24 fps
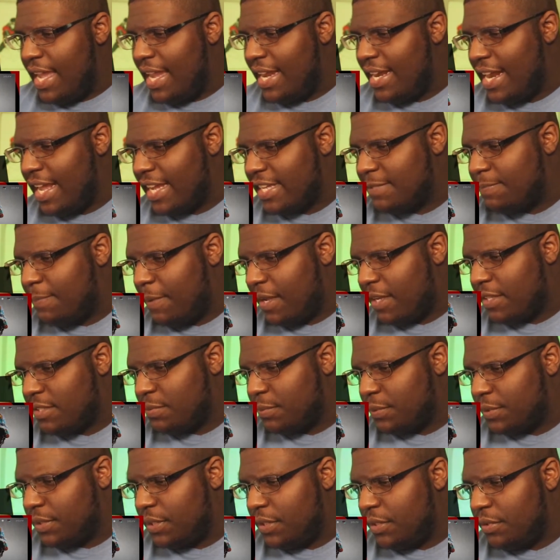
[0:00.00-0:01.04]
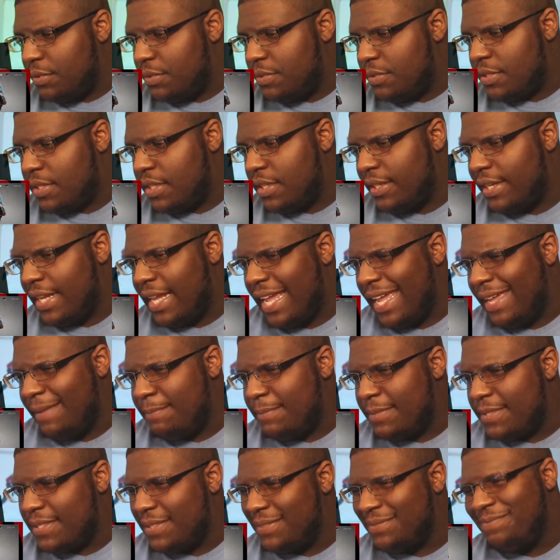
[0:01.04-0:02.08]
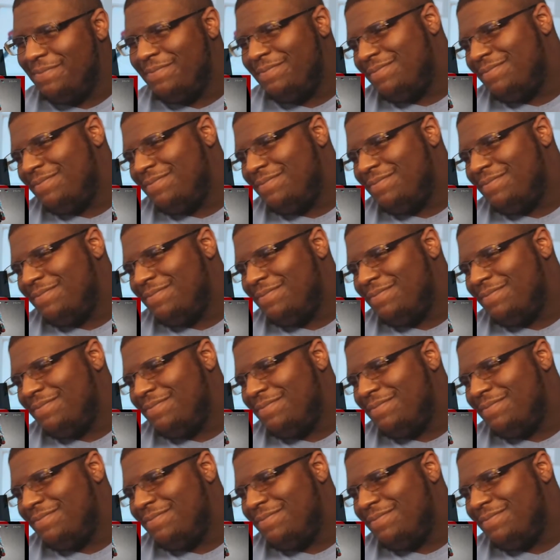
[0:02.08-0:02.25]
and Xbox will lose good games.